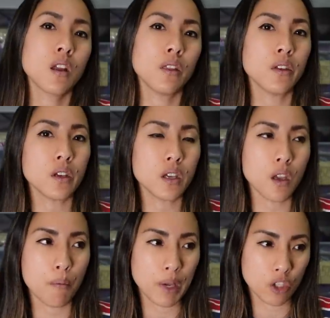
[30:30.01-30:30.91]

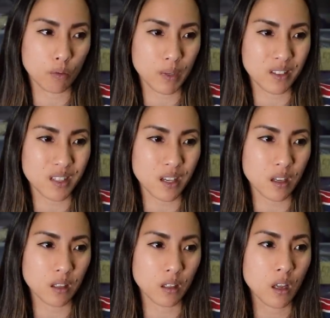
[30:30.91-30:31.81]
the measurements
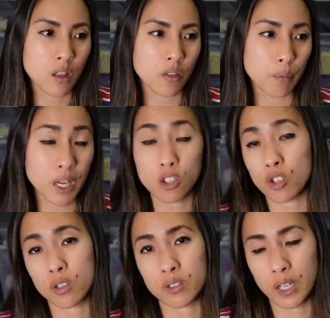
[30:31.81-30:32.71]
in the
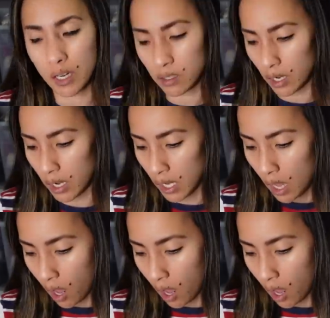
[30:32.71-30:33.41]
pictures that I take.